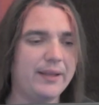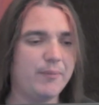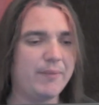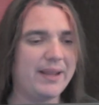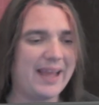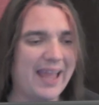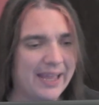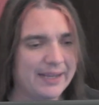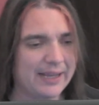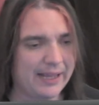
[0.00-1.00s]
it made
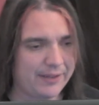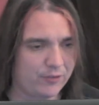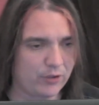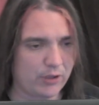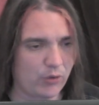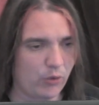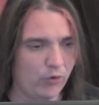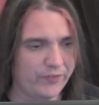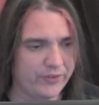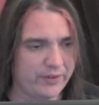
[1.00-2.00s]
headlines all
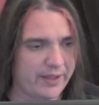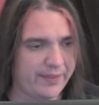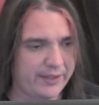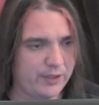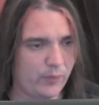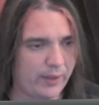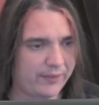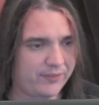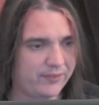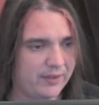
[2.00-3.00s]
over the
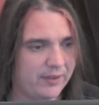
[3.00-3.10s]
U.S.